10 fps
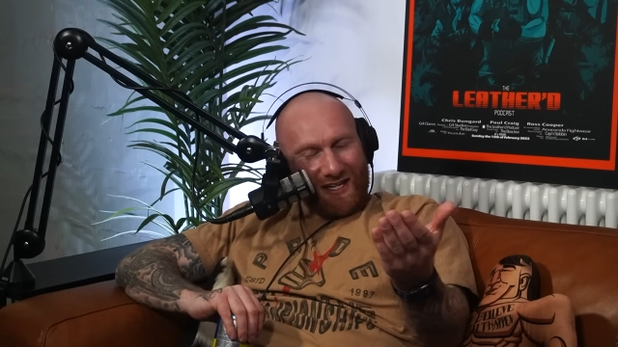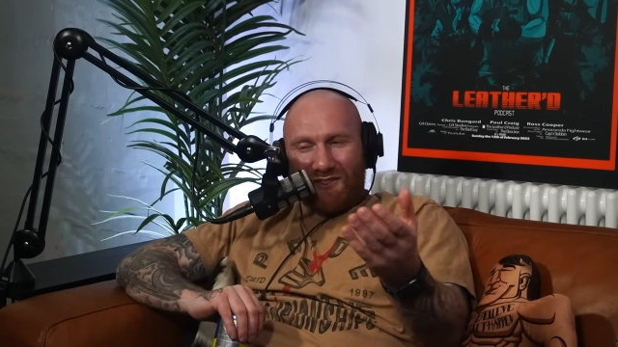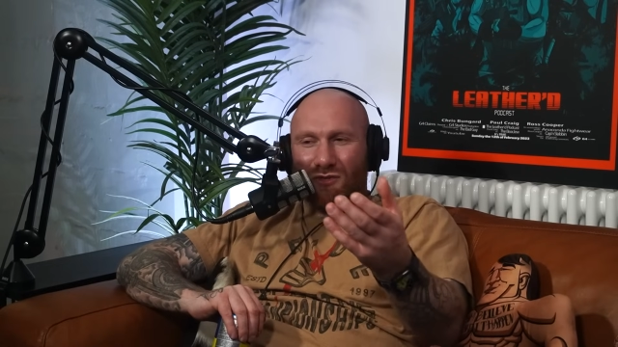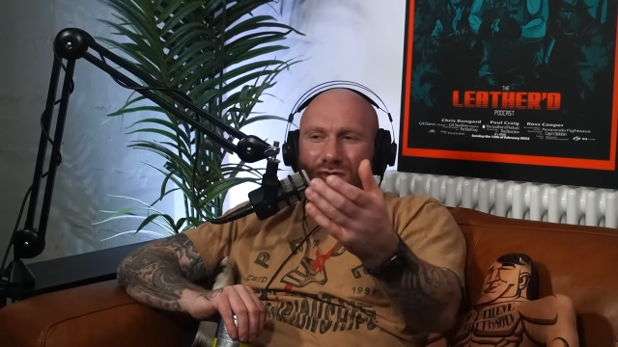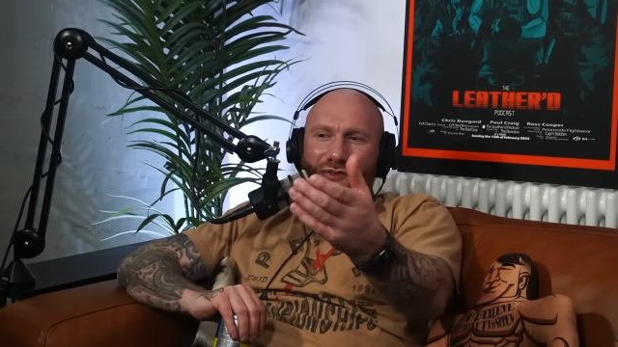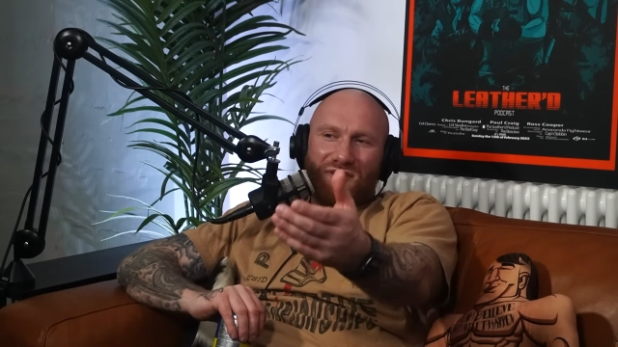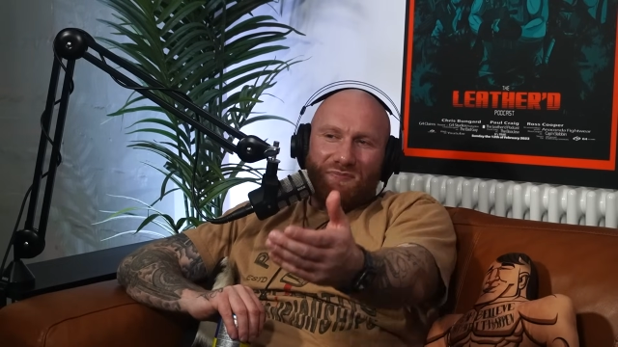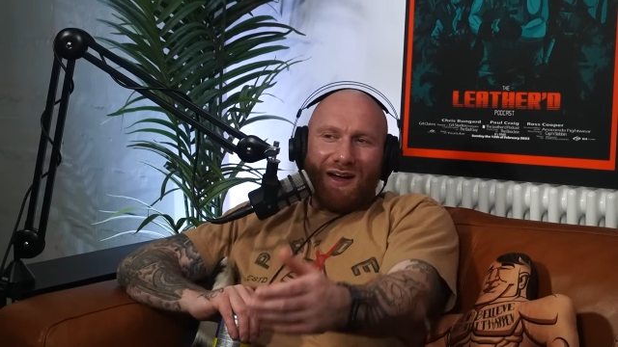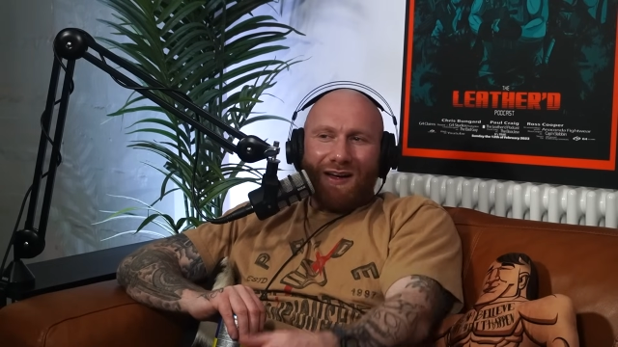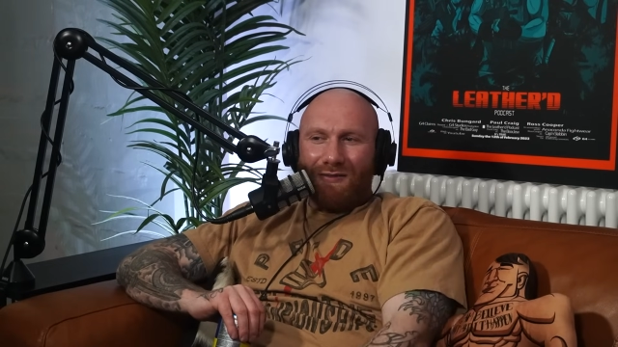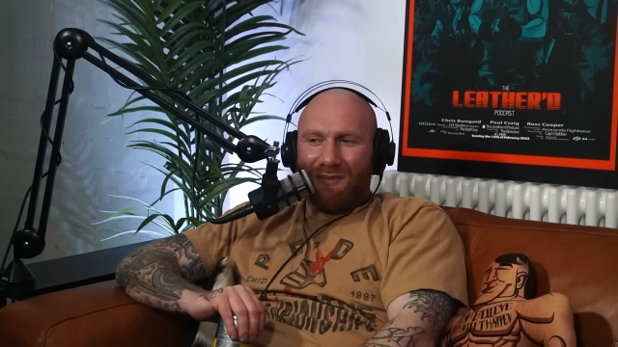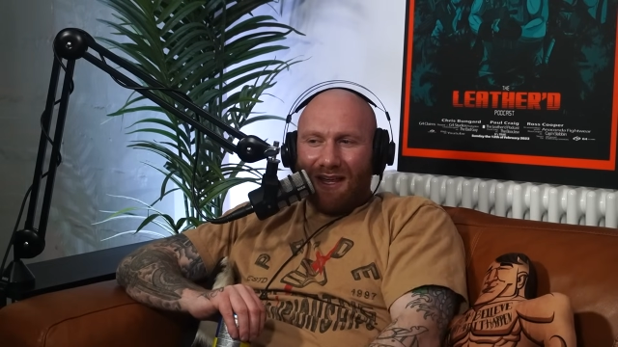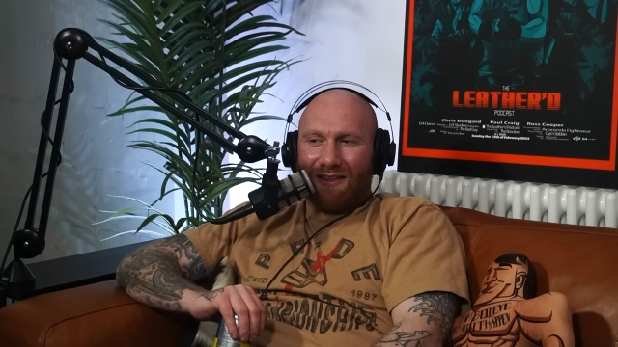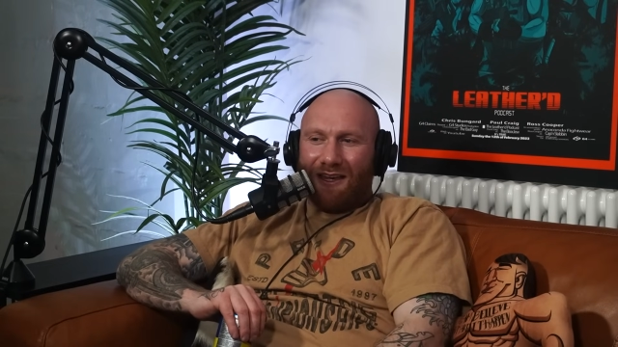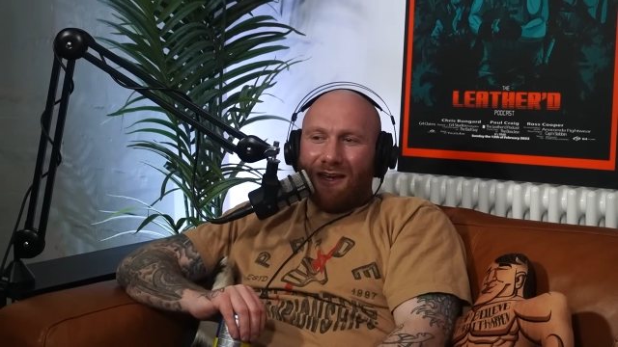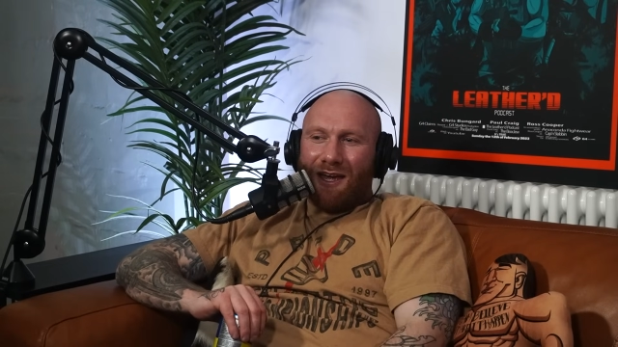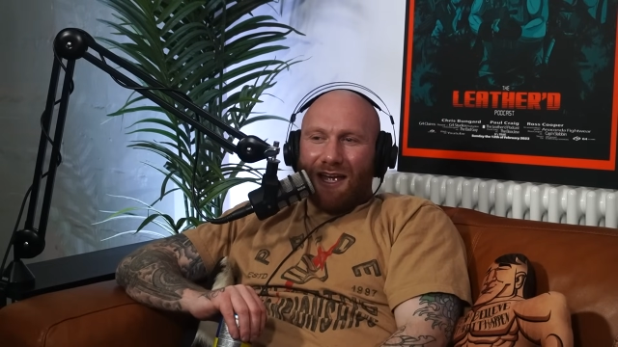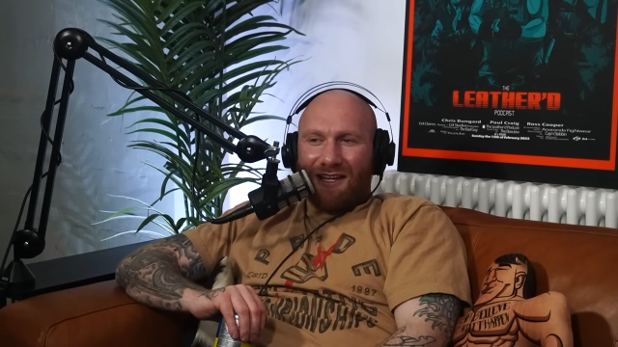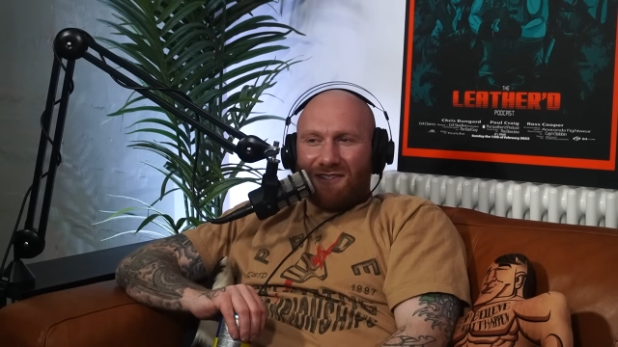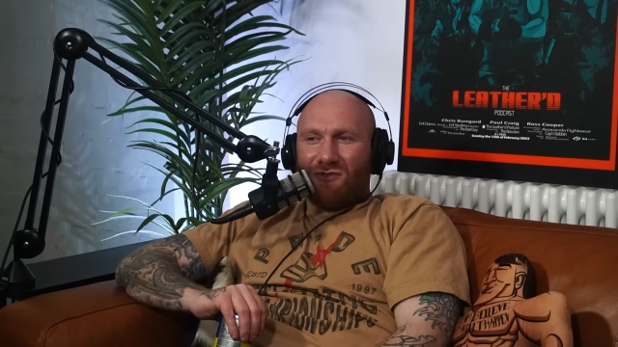he's too smart, mate. Like,
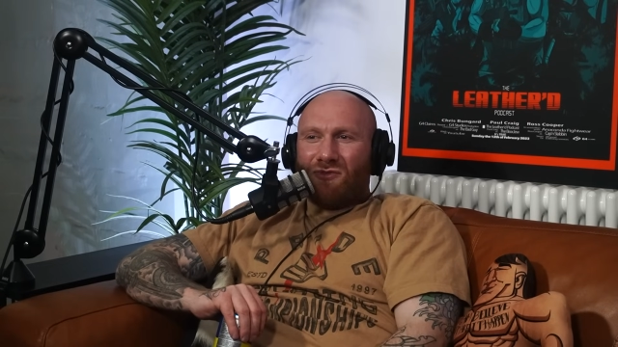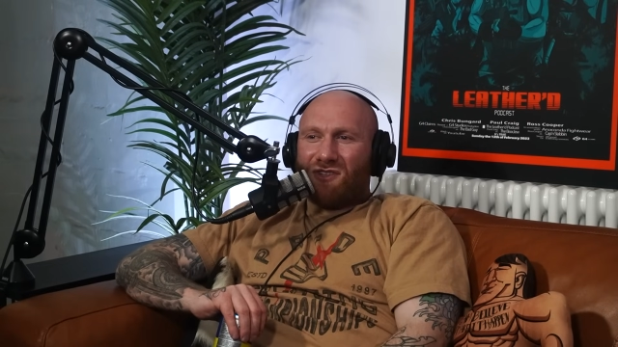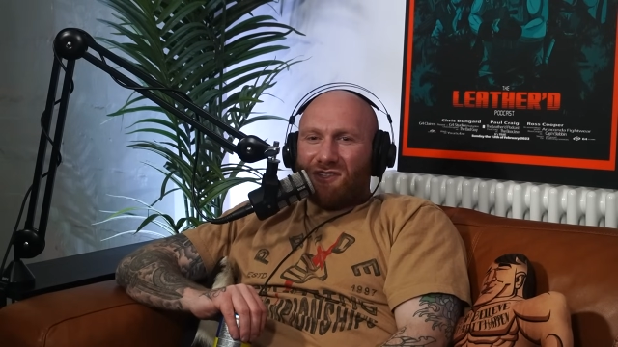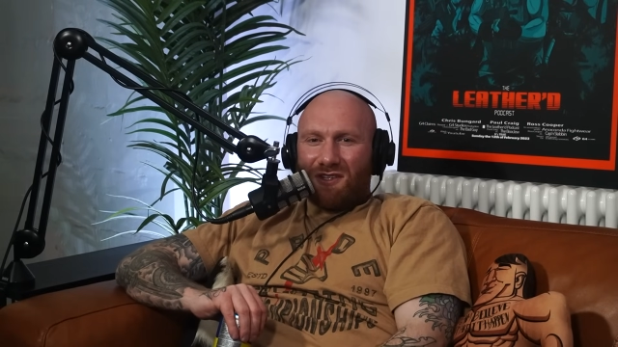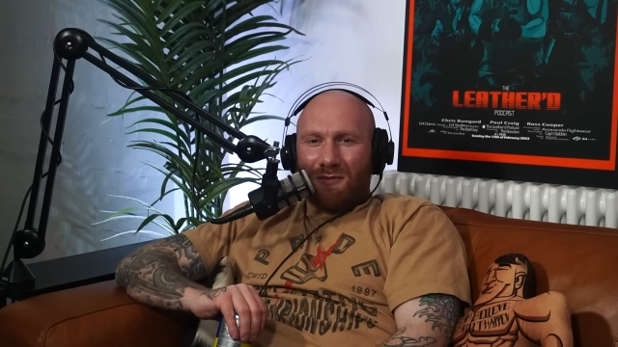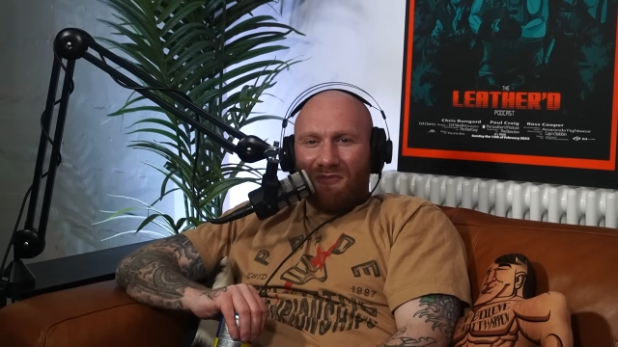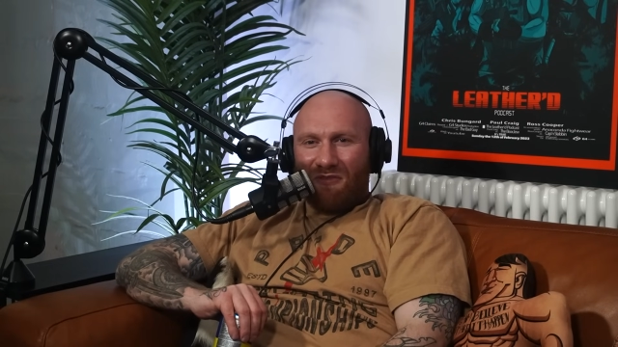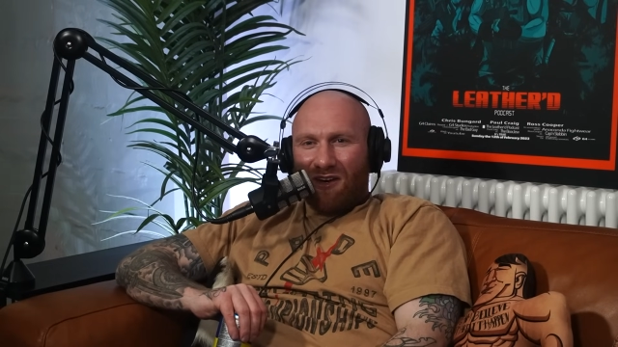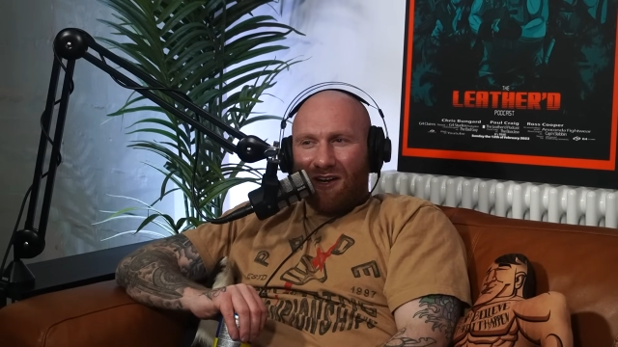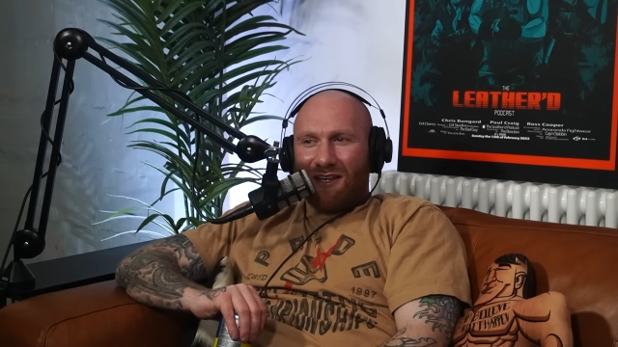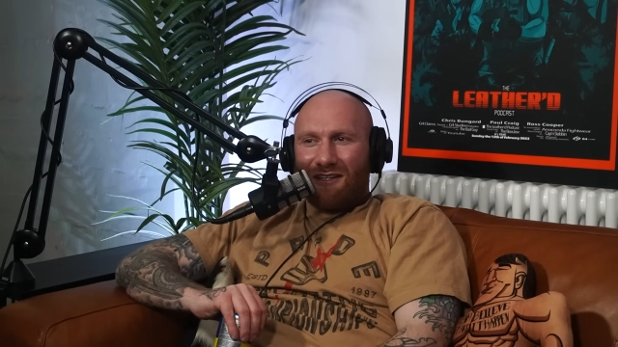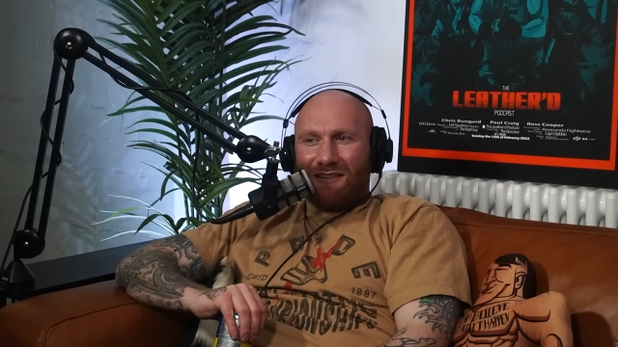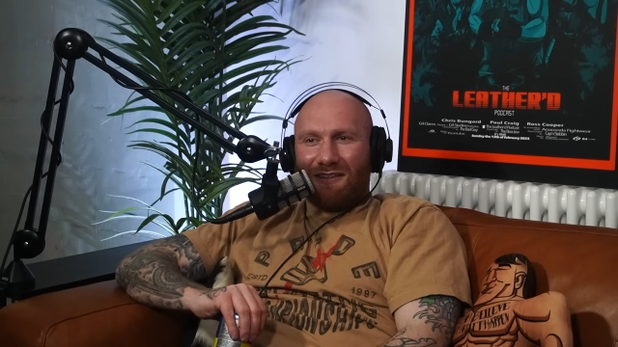he's not just some fucking